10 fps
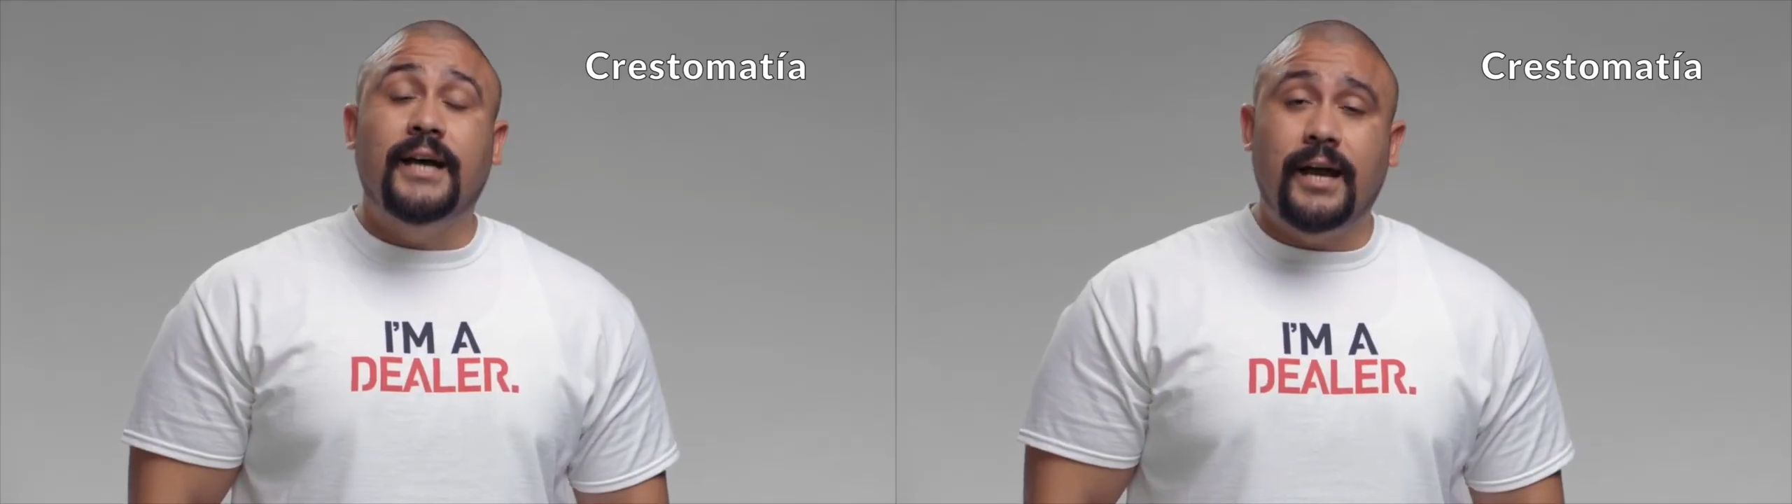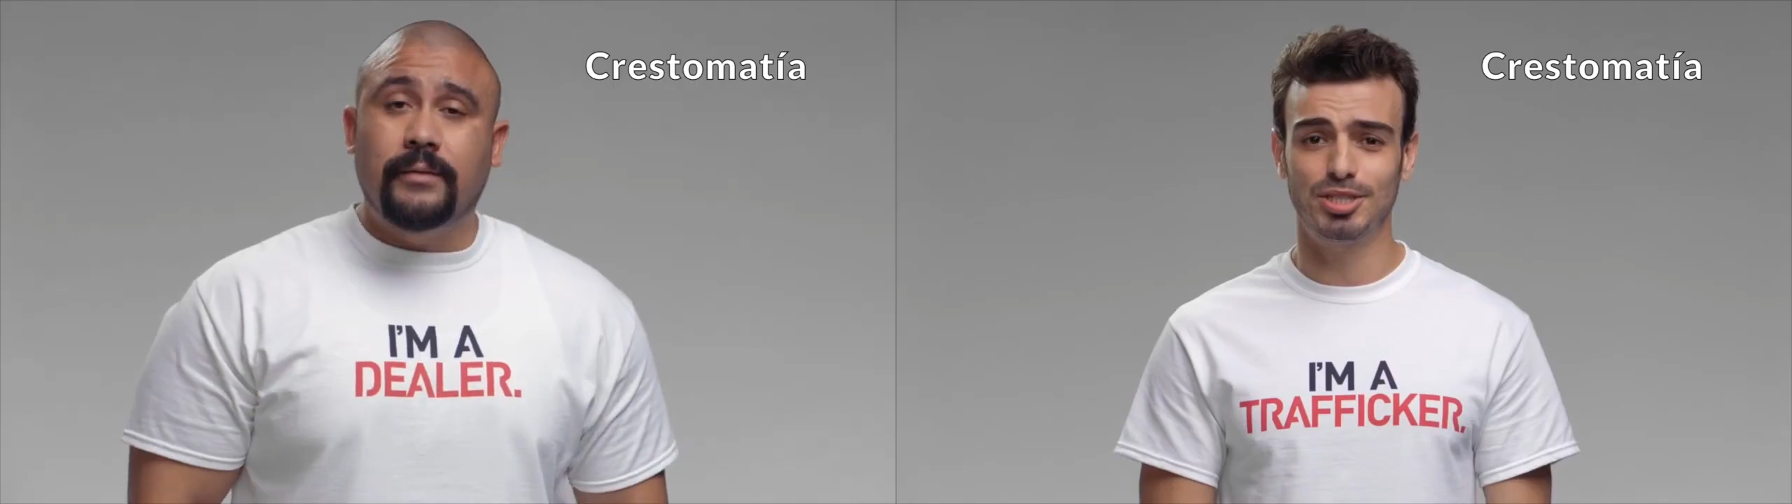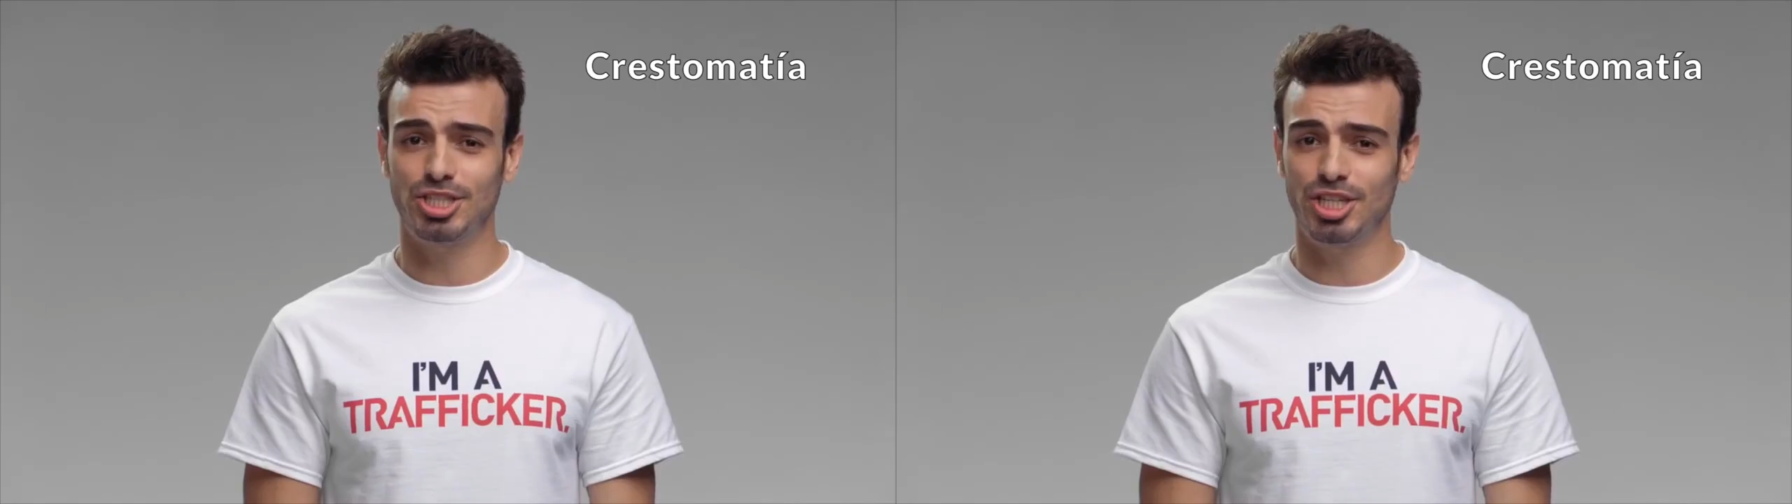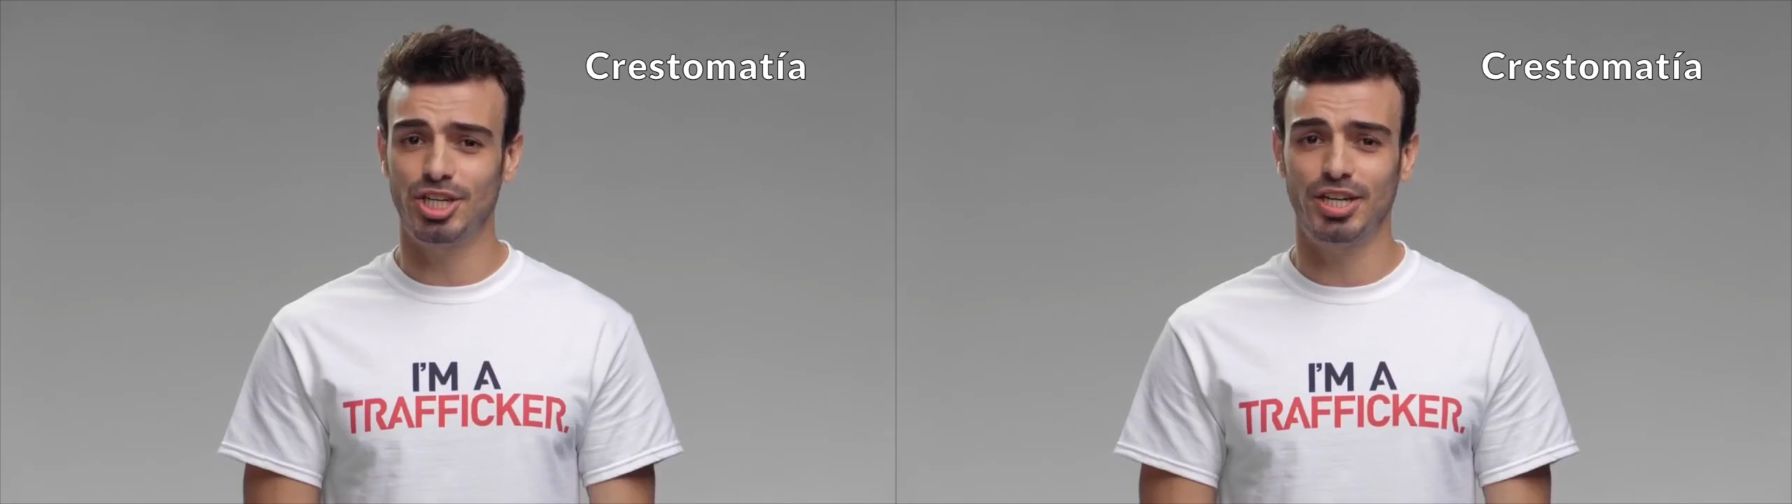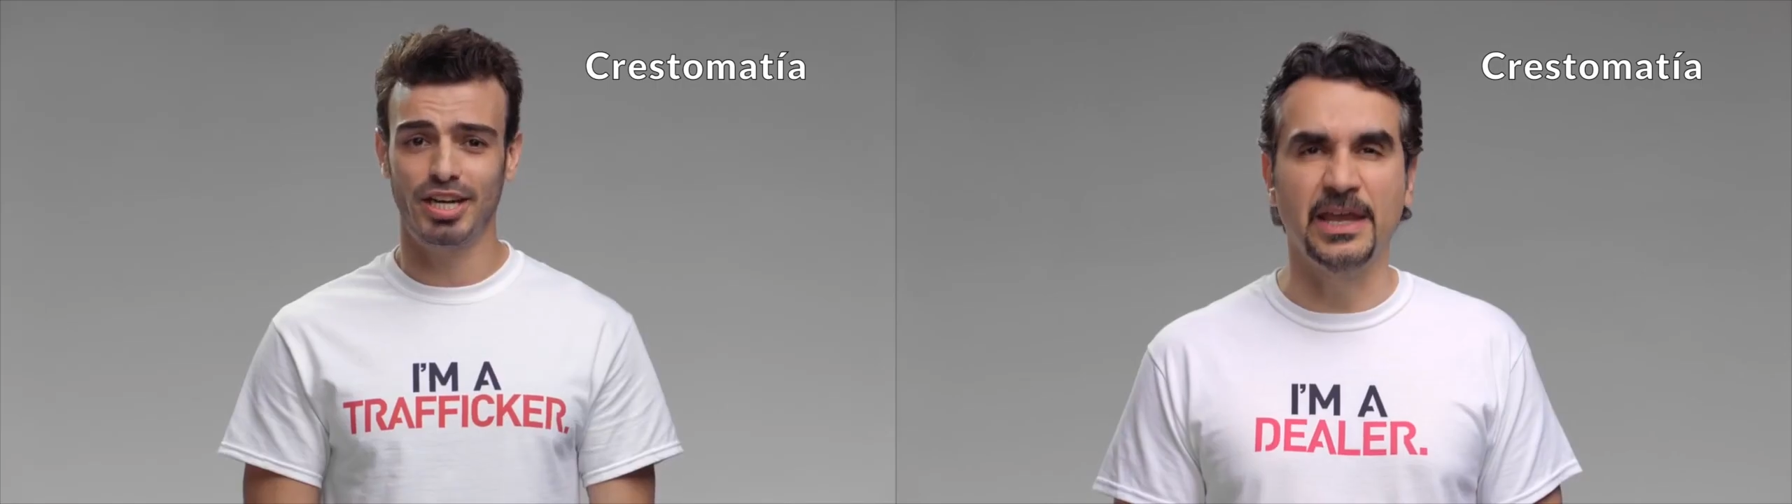time to
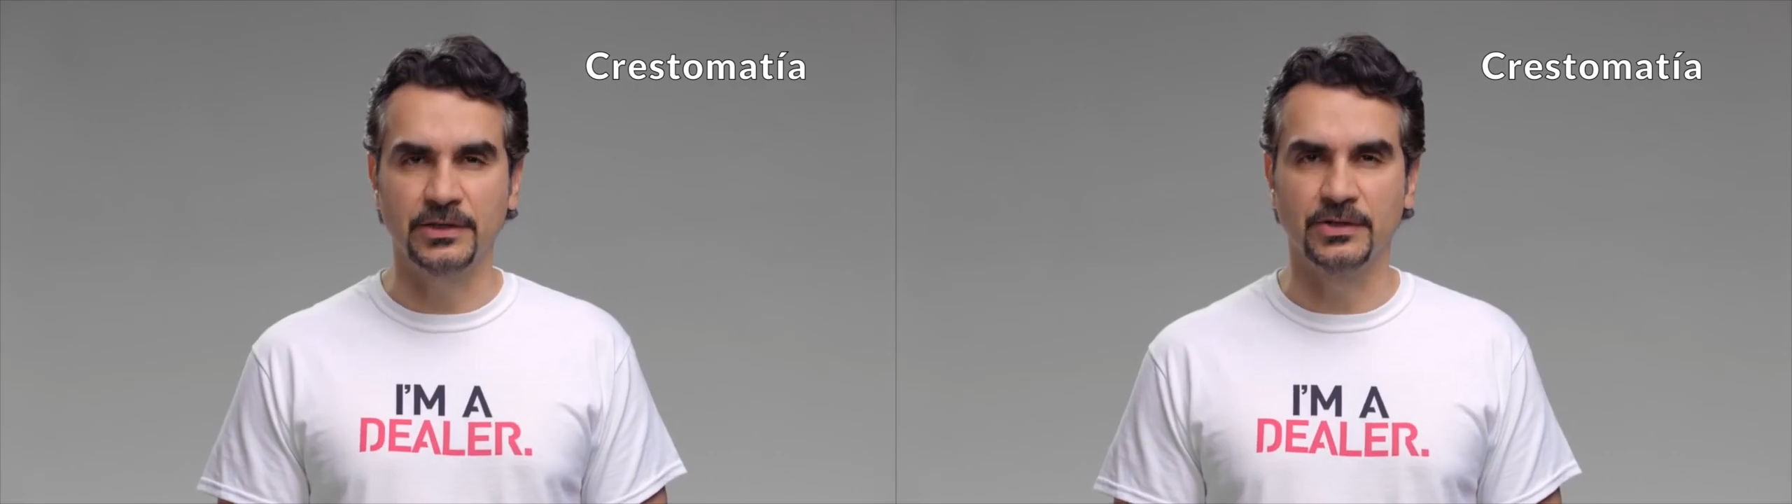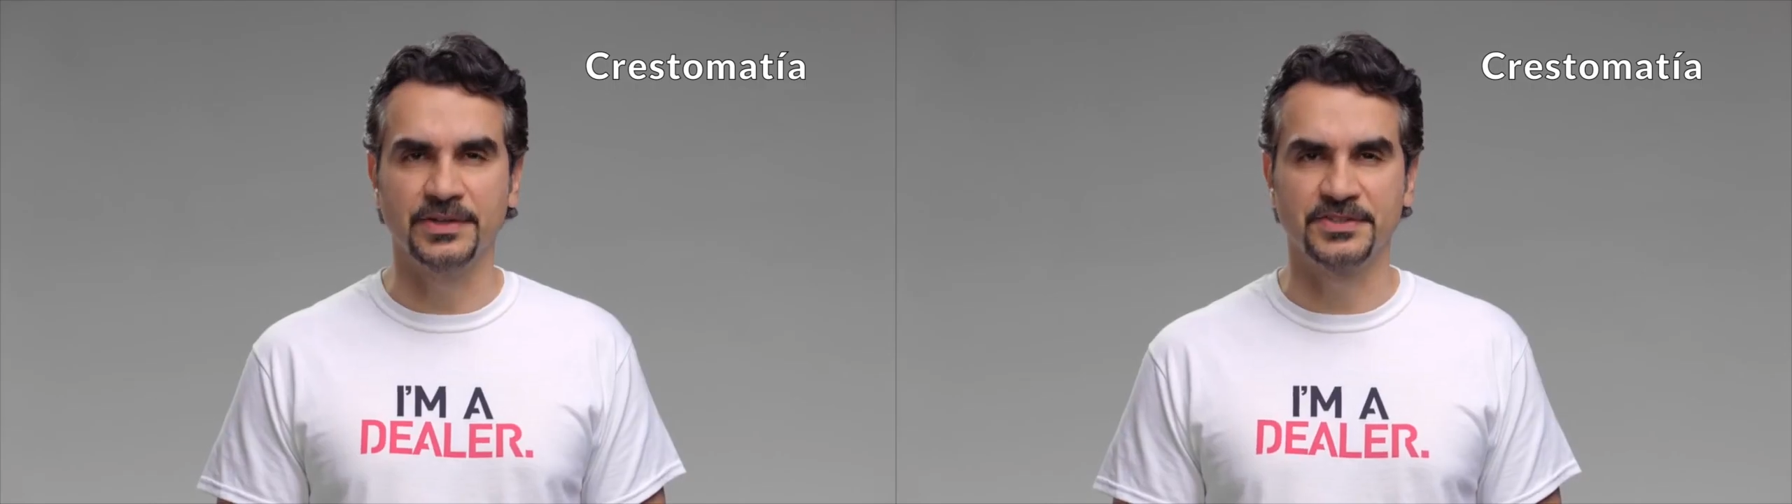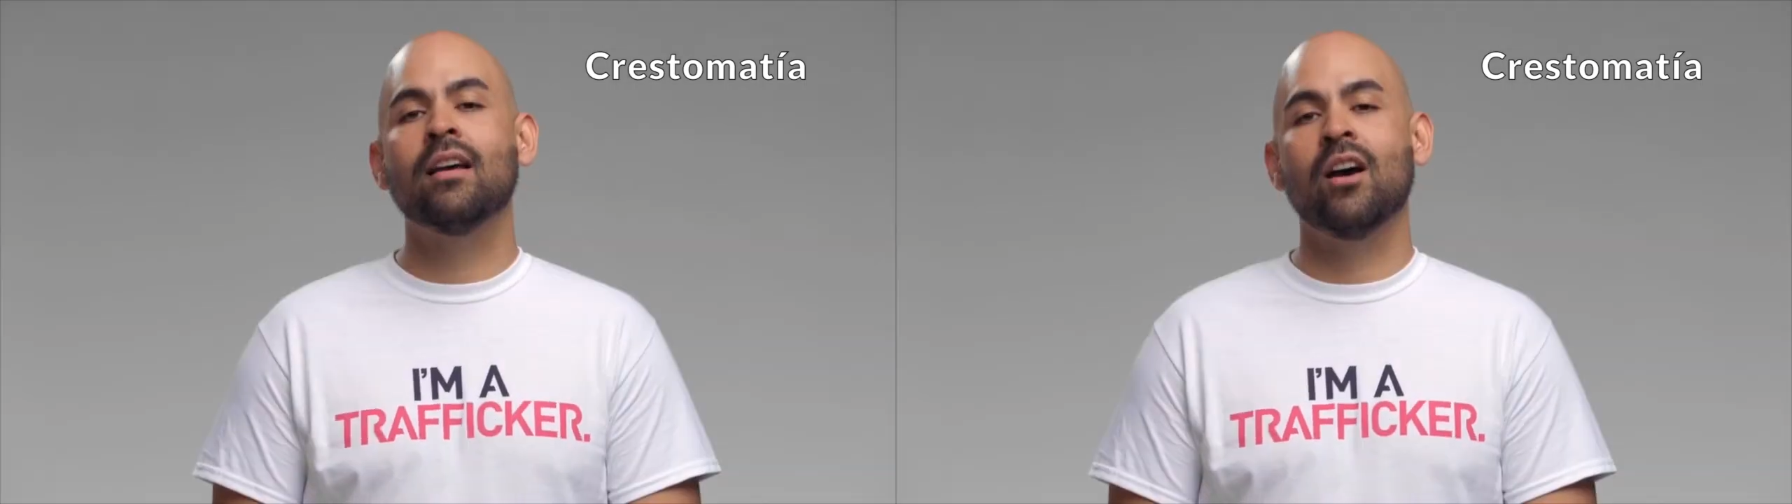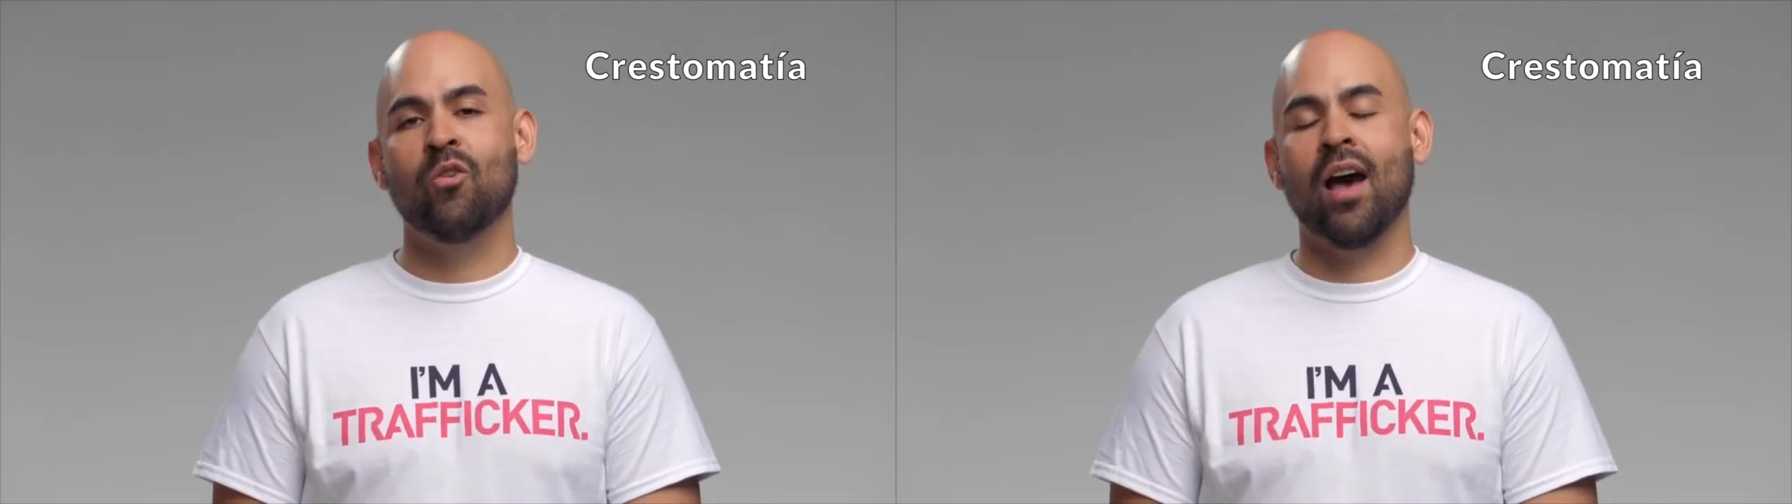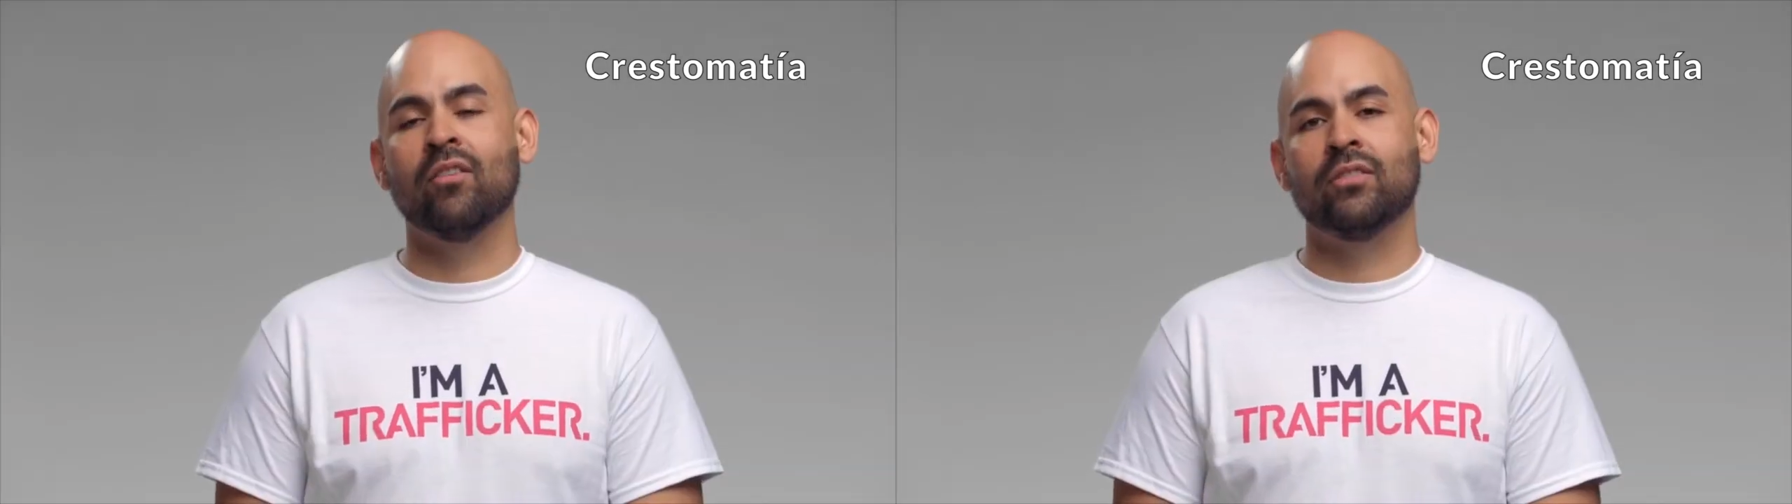turn ignorance
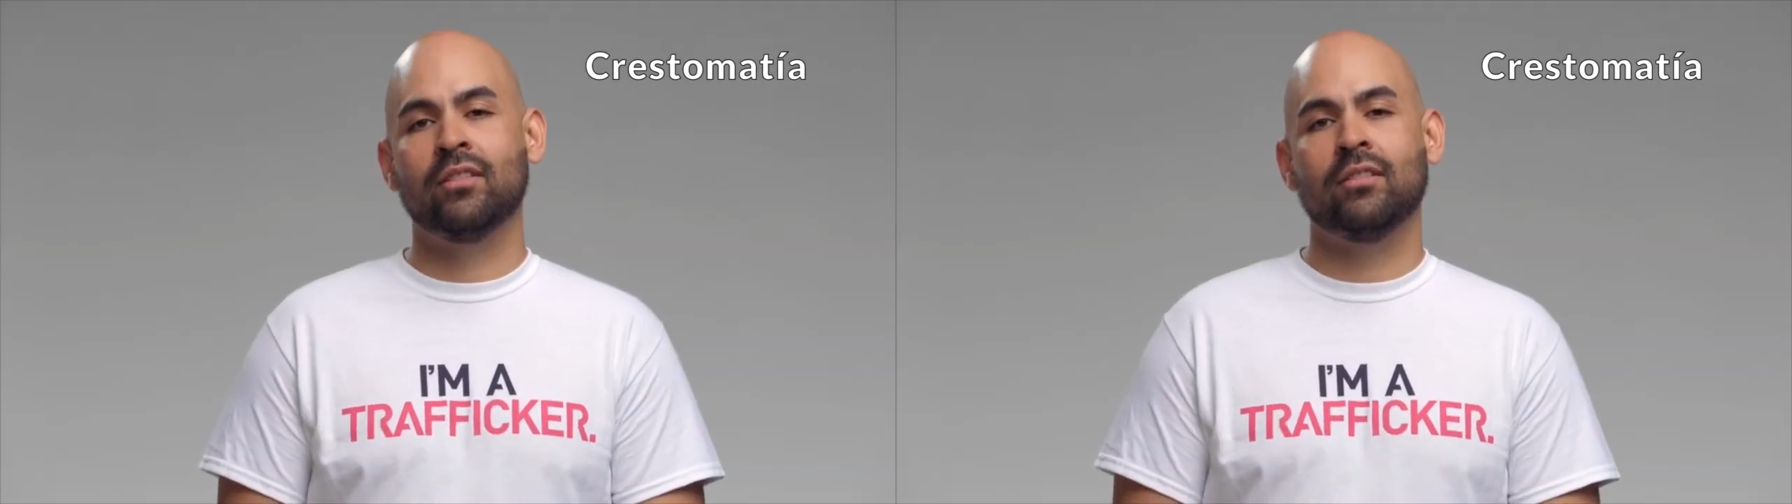around.